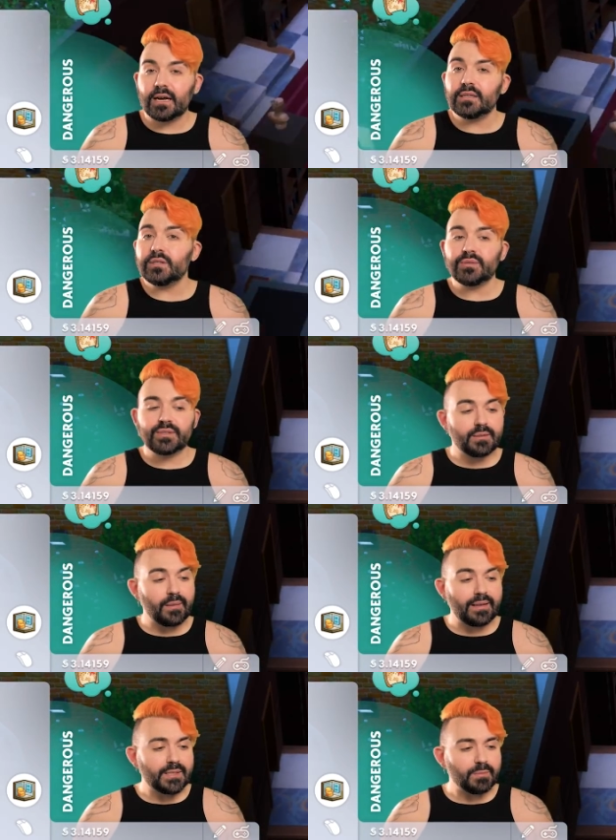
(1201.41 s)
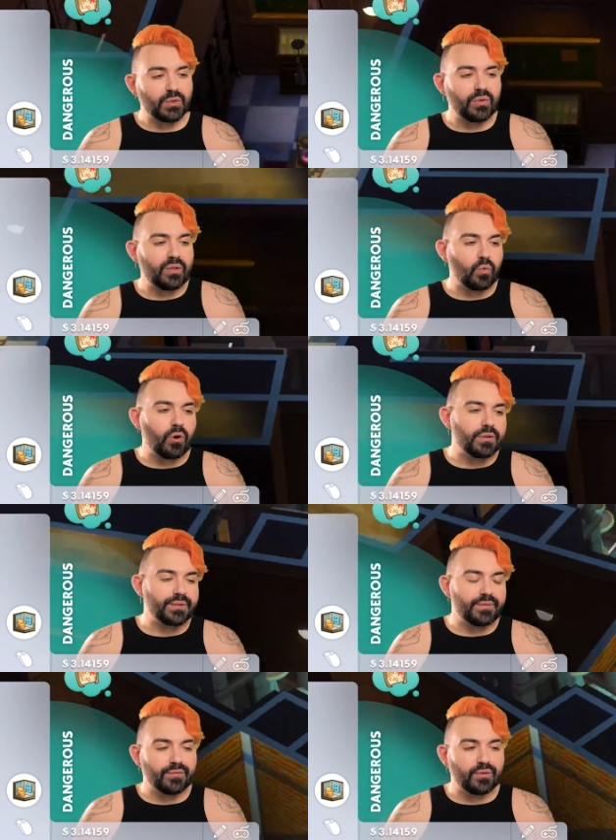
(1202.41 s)
unused space between walls
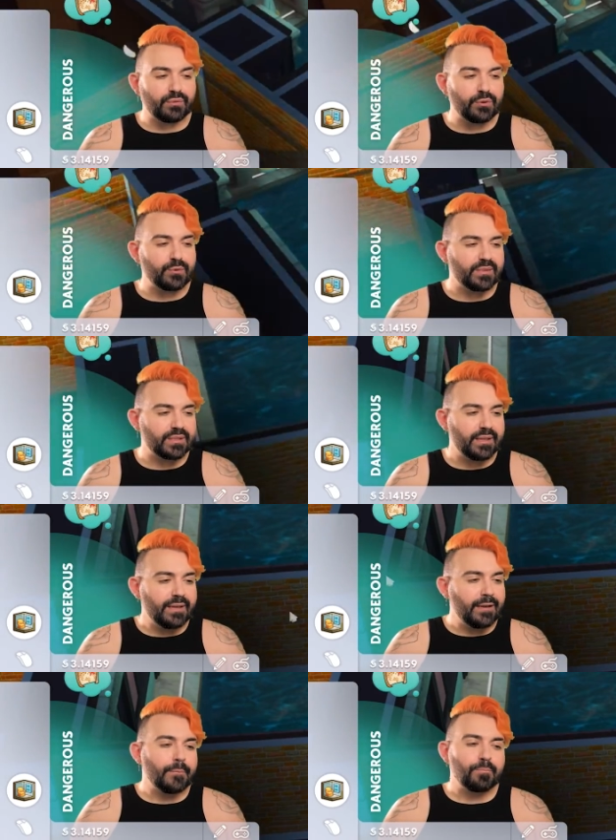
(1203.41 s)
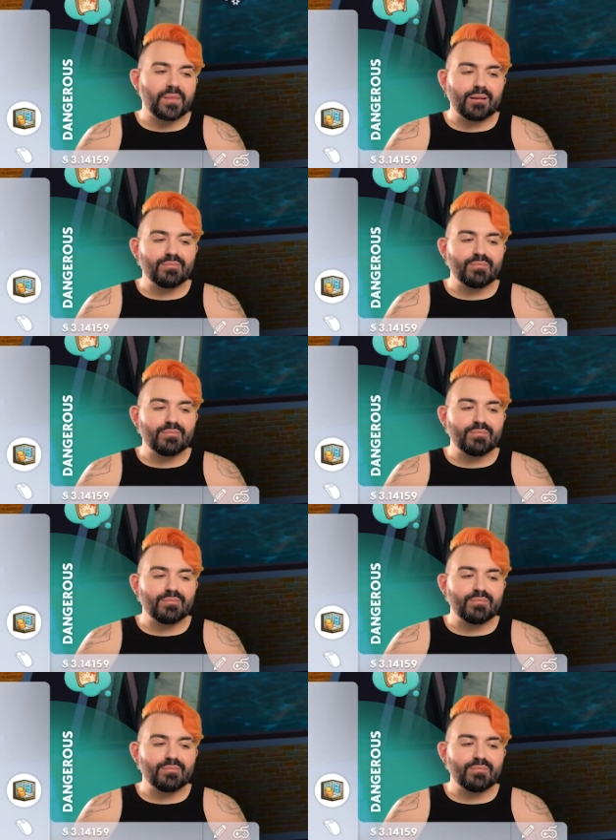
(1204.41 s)
of different rooms. I'm